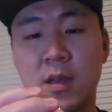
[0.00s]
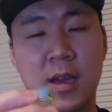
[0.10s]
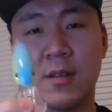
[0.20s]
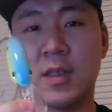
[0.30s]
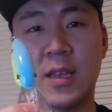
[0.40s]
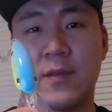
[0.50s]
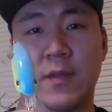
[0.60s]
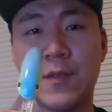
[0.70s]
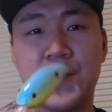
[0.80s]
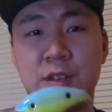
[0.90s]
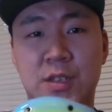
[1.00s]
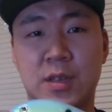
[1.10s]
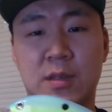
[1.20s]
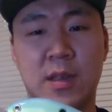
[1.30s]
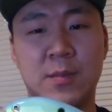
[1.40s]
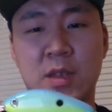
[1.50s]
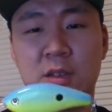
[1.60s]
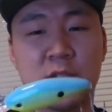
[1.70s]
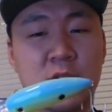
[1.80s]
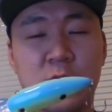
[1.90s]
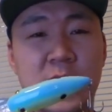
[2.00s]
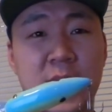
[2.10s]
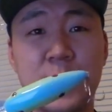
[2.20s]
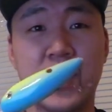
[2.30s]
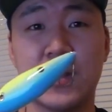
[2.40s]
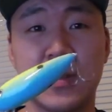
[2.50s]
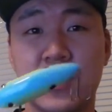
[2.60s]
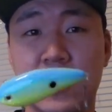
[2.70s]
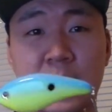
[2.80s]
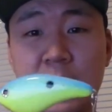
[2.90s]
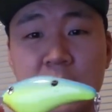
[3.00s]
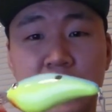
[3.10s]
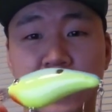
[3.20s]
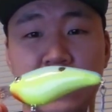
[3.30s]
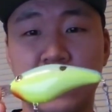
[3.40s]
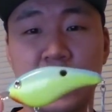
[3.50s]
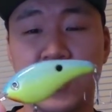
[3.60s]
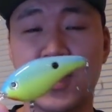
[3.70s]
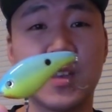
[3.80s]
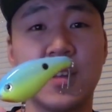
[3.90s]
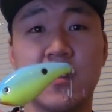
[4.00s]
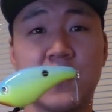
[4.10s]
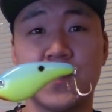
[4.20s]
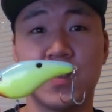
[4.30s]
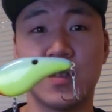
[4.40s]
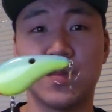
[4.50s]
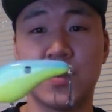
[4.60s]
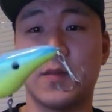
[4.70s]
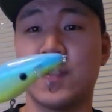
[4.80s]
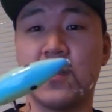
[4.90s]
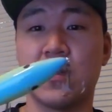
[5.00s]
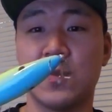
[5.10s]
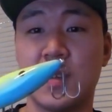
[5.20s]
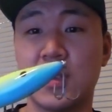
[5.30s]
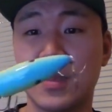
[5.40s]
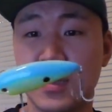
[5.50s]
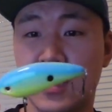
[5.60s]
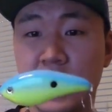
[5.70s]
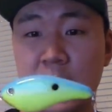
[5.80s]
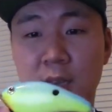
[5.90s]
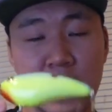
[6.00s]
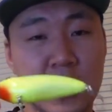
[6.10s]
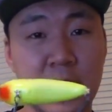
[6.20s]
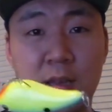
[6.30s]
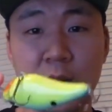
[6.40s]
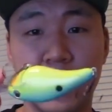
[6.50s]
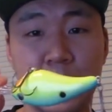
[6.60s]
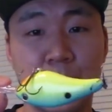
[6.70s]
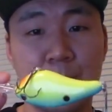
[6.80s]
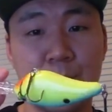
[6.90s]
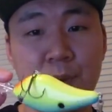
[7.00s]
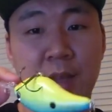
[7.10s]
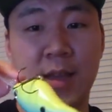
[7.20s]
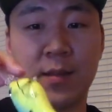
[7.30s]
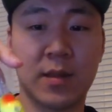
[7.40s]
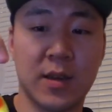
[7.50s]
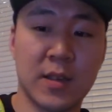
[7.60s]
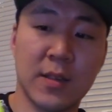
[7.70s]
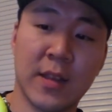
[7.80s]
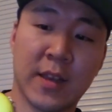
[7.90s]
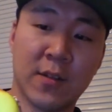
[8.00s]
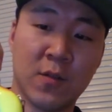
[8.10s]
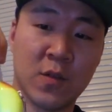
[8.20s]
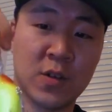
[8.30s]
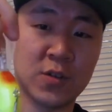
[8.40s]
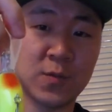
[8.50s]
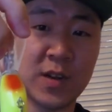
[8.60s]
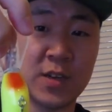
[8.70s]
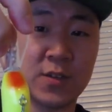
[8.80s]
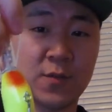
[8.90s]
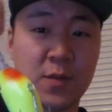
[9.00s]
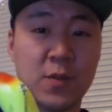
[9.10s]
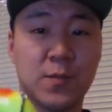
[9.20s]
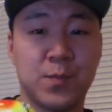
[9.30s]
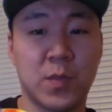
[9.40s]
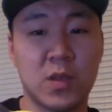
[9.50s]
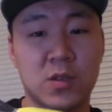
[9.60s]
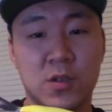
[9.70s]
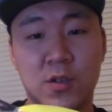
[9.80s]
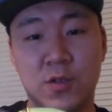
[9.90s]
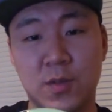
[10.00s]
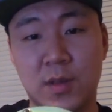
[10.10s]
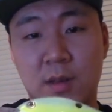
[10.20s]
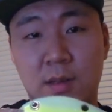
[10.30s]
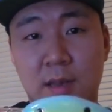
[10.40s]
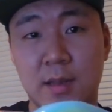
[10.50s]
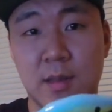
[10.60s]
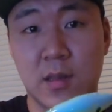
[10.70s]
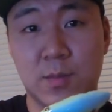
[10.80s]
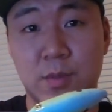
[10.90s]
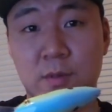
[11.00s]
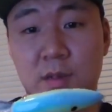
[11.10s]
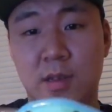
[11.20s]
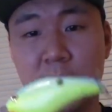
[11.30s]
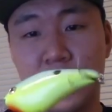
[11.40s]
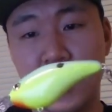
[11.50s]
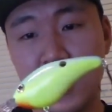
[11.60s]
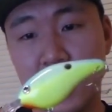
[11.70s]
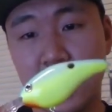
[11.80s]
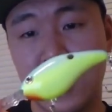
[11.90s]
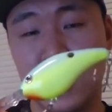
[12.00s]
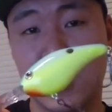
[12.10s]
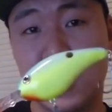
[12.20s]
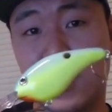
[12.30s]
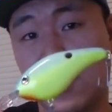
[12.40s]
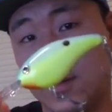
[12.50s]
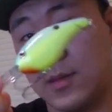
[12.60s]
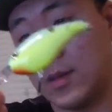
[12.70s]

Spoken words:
I don't think I've ever fished this. I'm not sure why I bought this. This color isn't really a good color for the Pacific Northwest. But yeah, it's got like an orange reddish throat, chartreuse on the sides, and it's blue on top. Again, this is